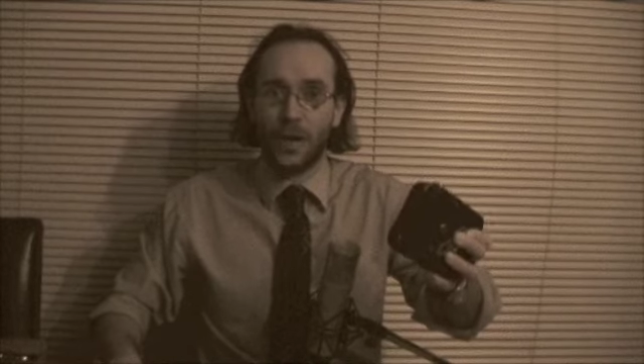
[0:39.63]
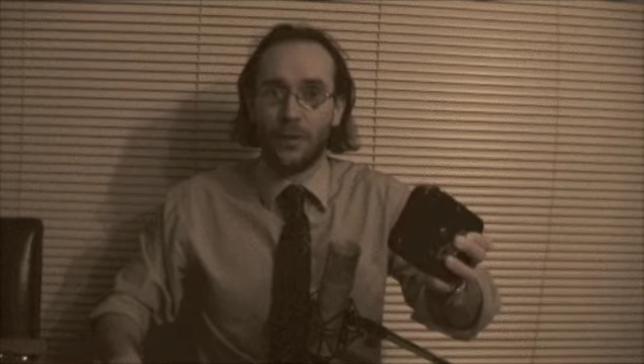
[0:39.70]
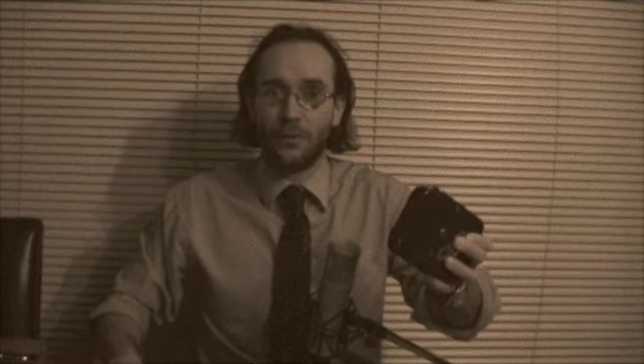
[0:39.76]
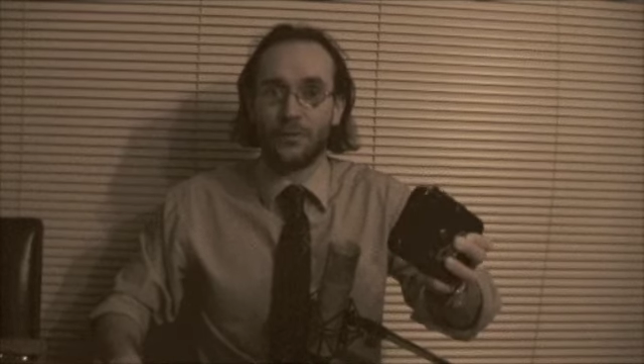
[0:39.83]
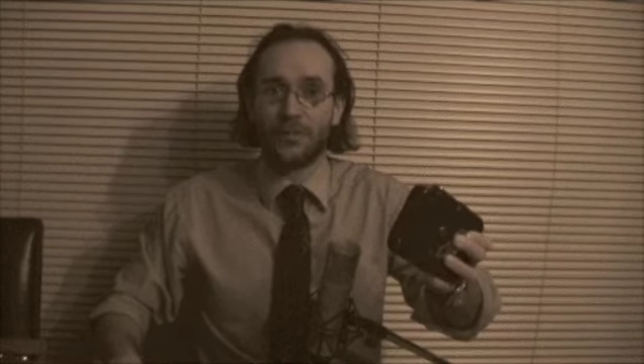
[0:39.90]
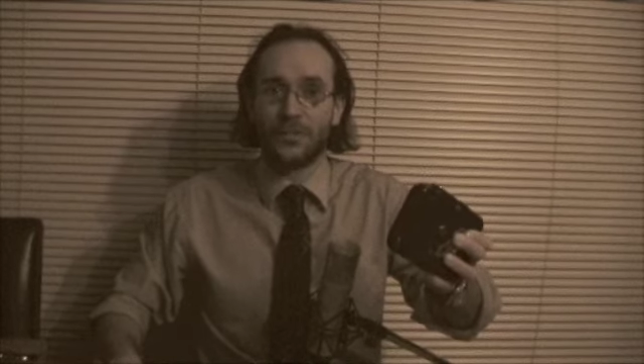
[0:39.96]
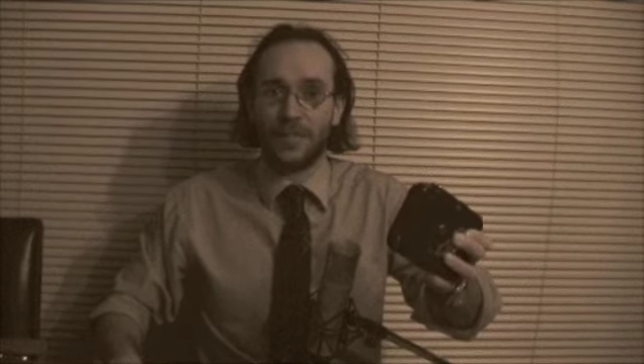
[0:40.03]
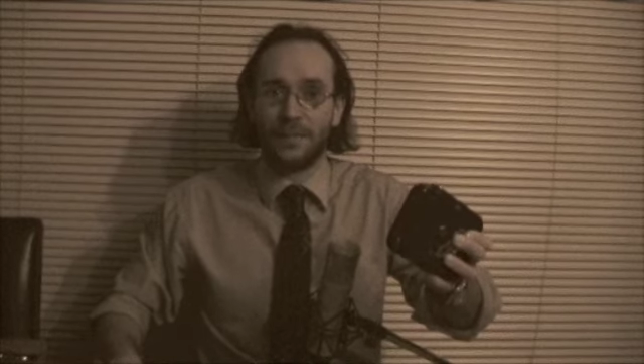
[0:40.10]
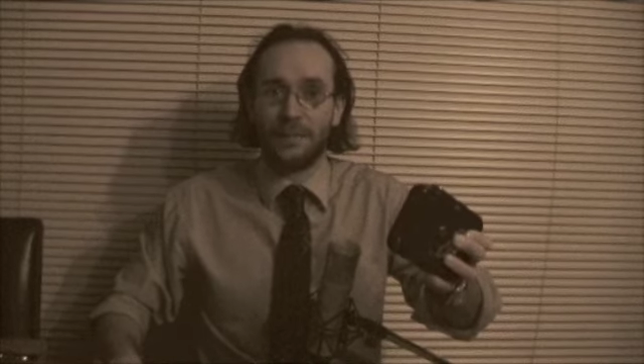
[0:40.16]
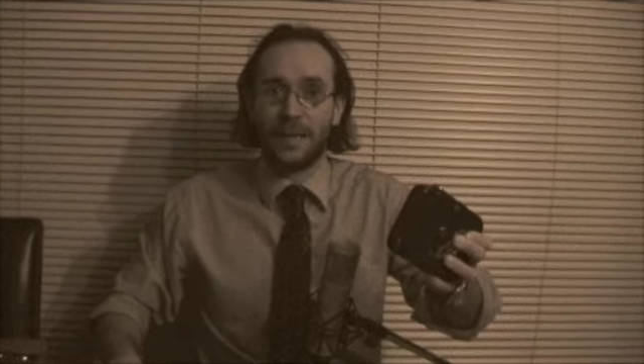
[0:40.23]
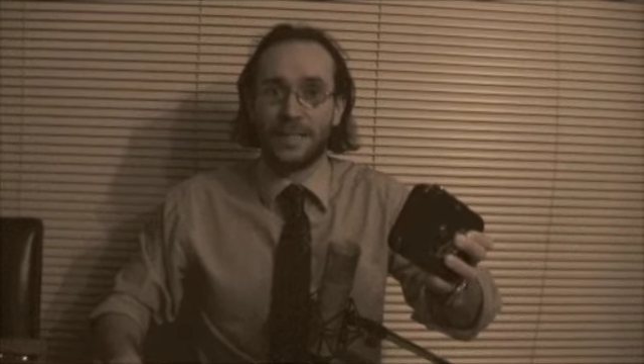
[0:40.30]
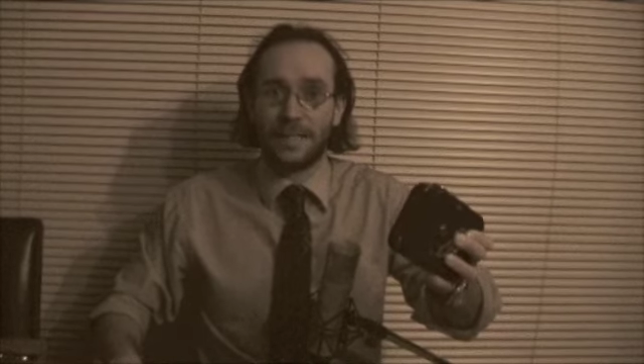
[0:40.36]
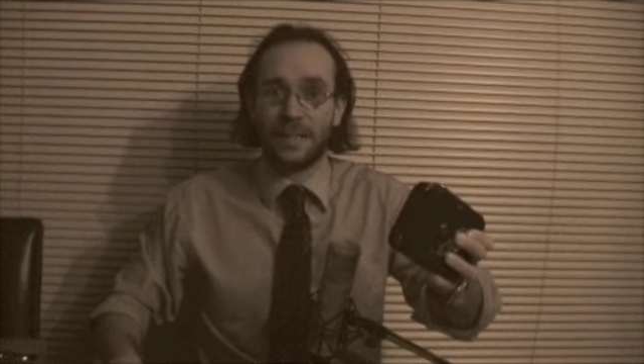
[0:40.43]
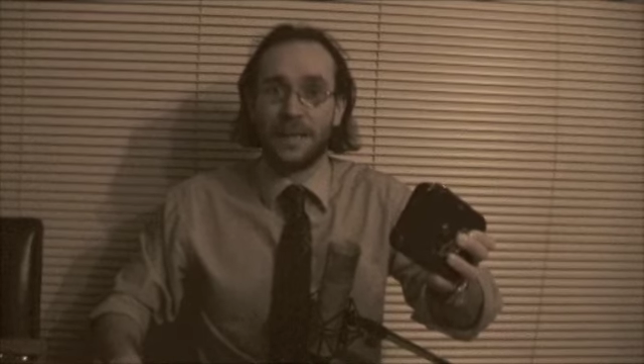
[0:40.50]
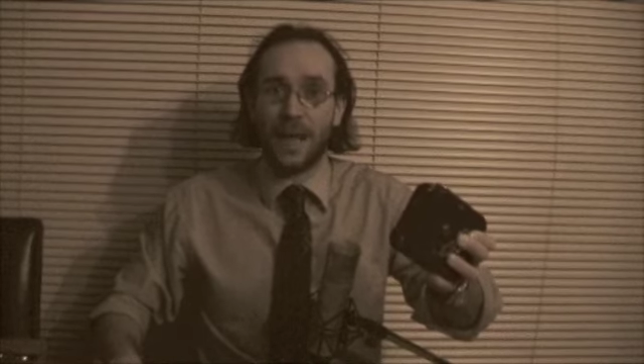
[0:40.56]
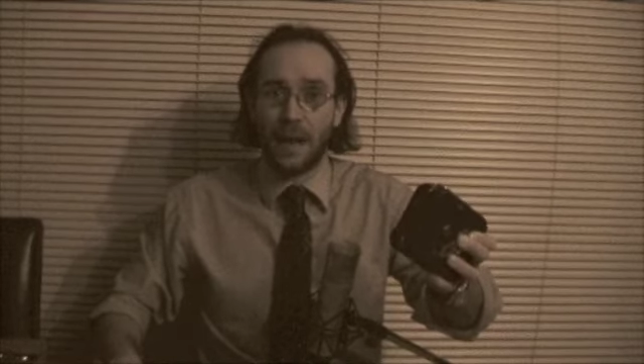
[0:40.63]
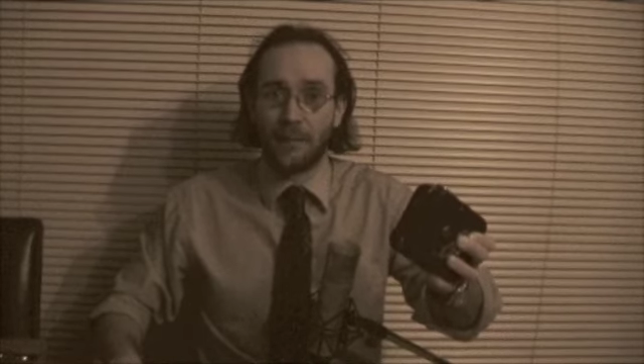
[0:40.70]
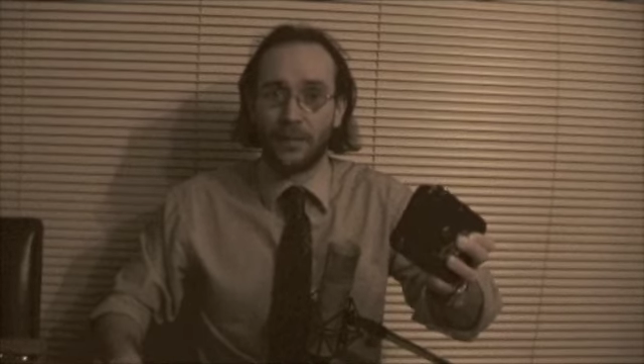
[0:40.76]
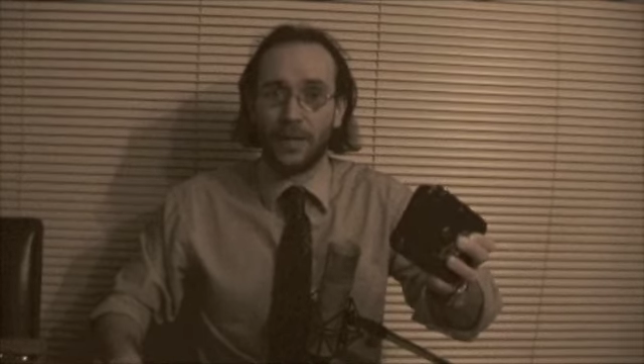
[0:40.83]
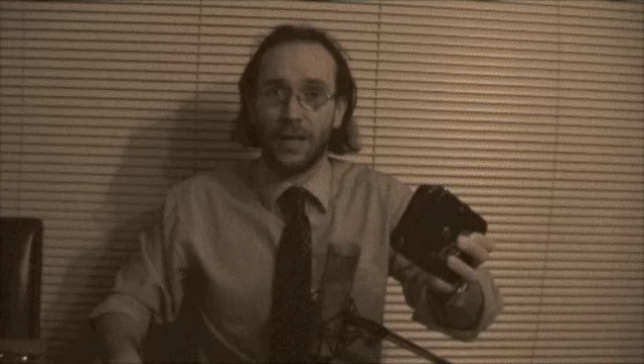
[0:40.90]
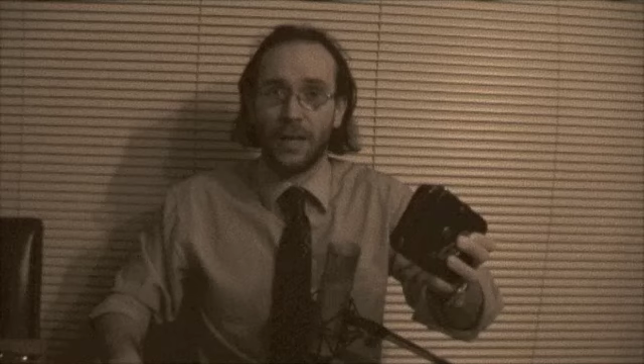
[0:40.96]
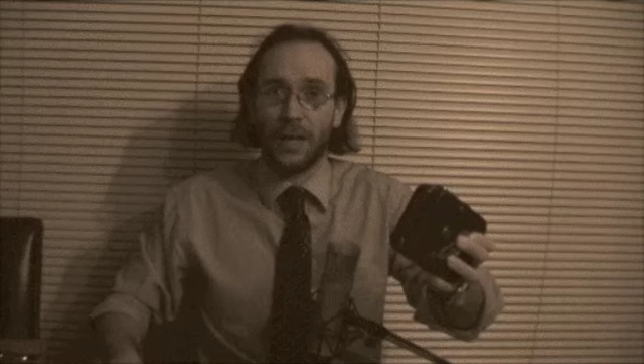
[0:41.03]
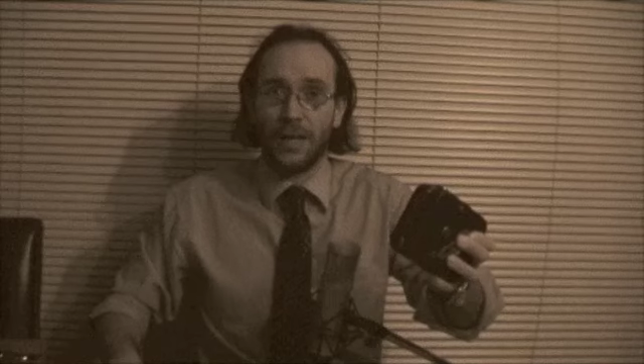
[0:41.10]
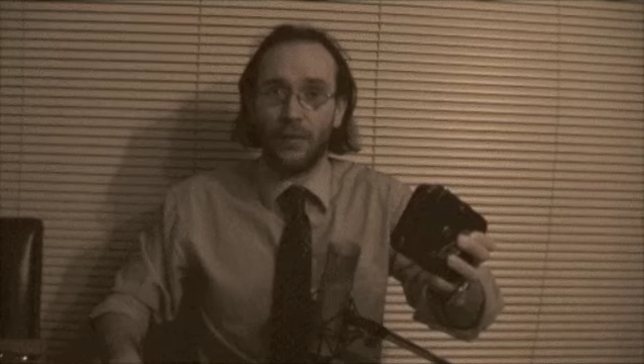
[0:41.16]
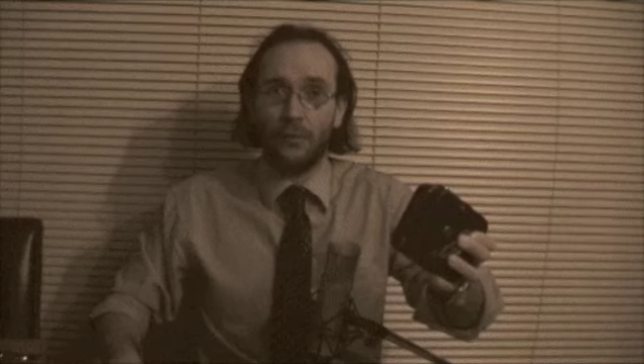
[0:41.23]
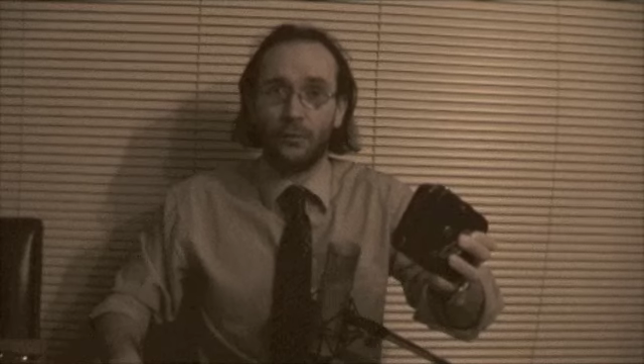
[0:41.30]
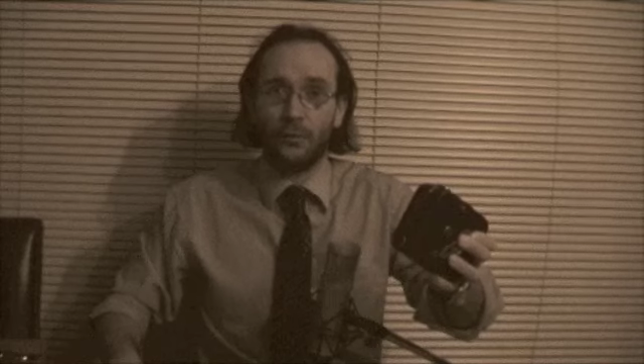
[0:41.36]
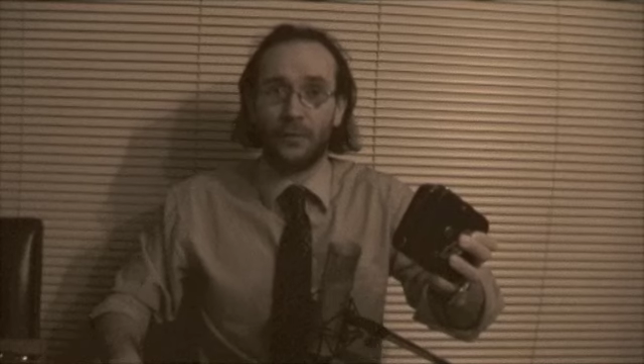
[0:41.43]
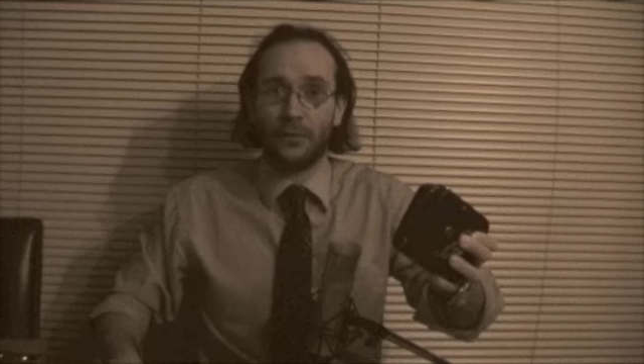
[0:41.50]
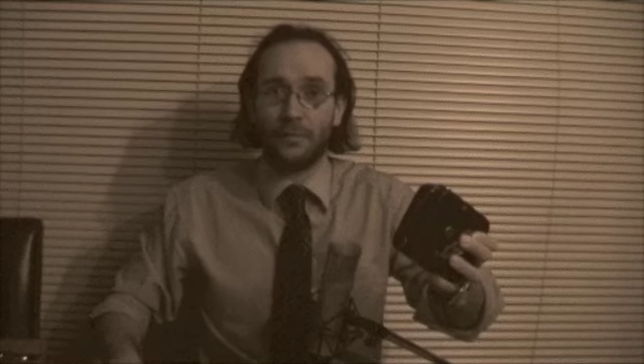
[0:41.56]
own cinematic camera in
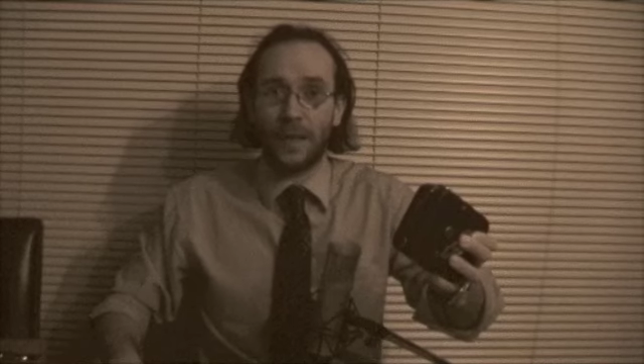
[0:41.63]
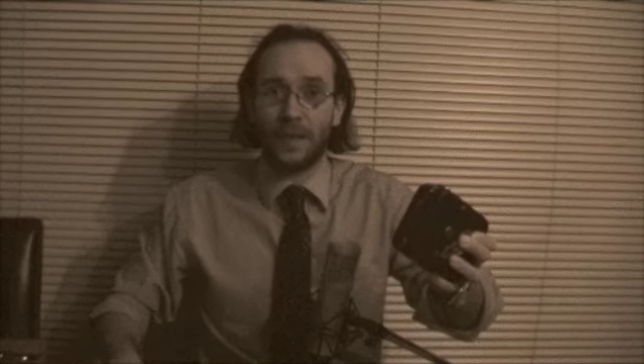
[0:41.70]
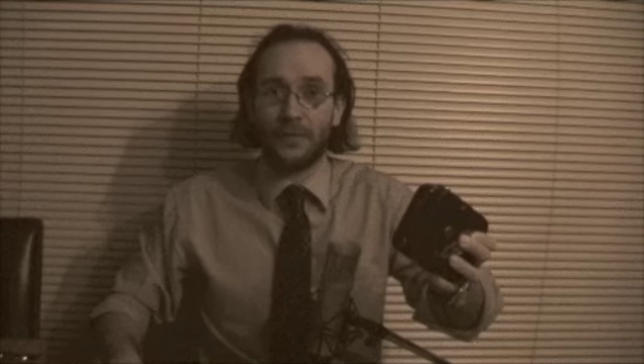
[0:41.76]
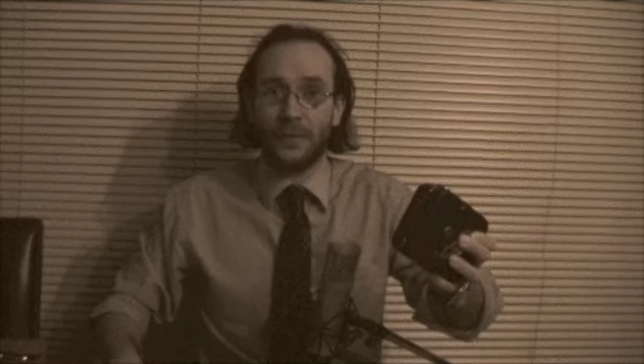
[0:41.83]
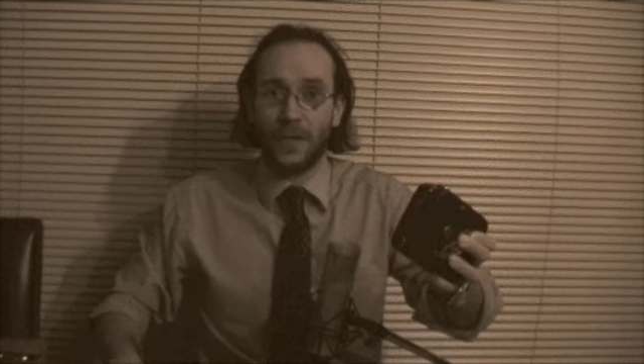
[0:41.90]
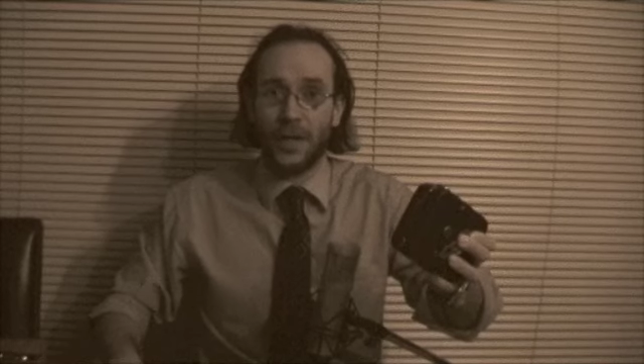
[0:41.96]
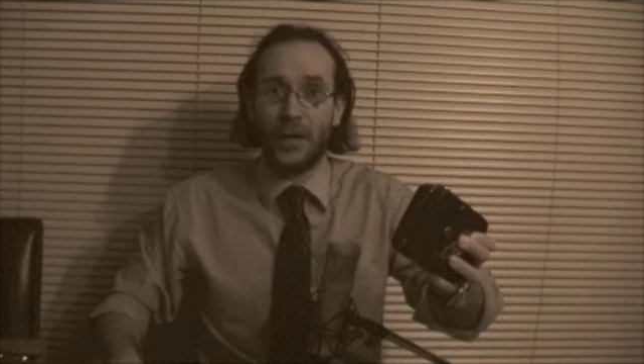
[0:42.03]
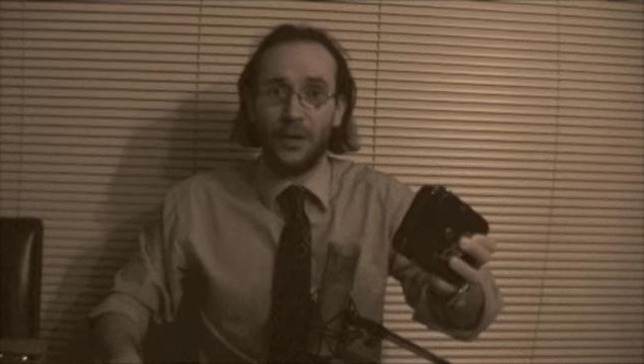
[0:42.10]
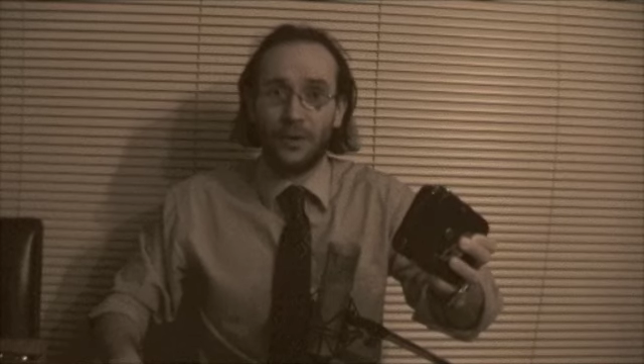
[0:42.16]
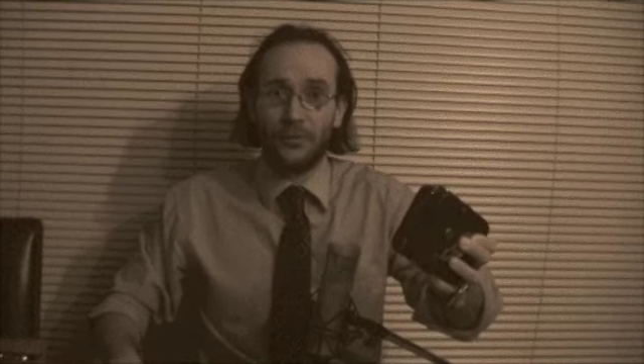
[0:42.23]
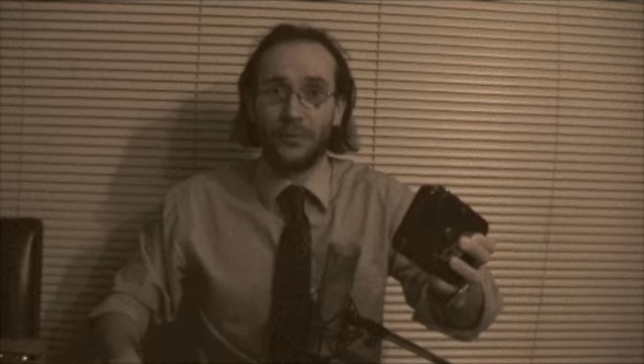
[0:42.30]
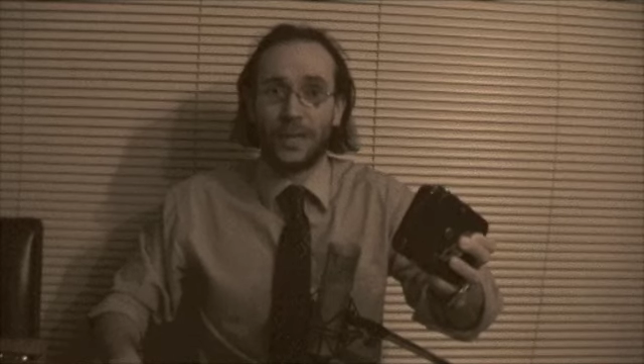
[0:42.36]
order to make their own